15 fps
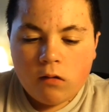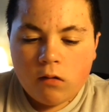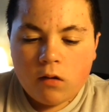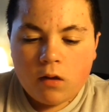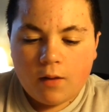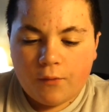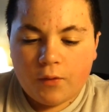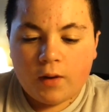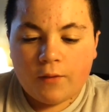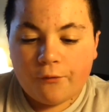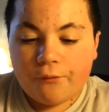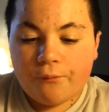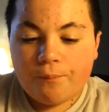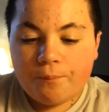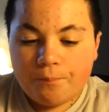
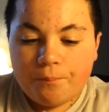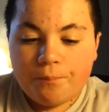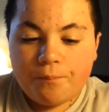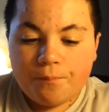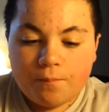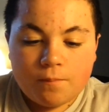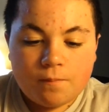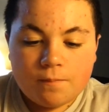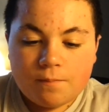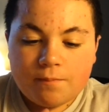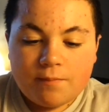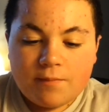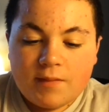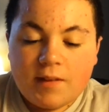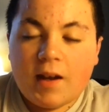if
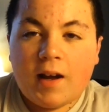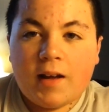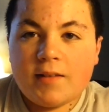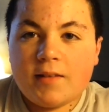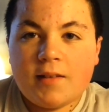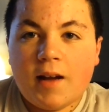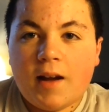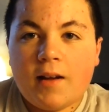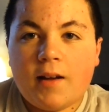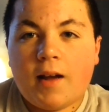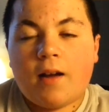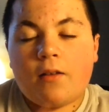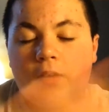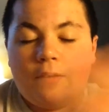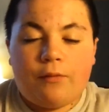yeah,
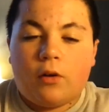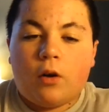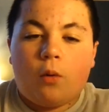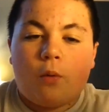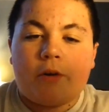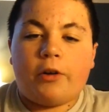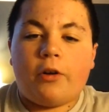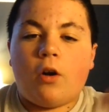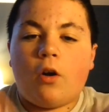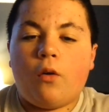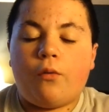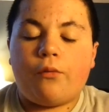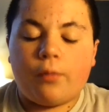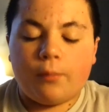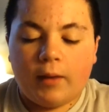I don't even know where to
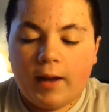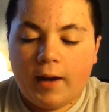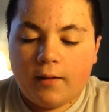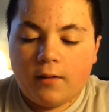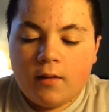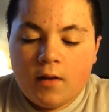go from that.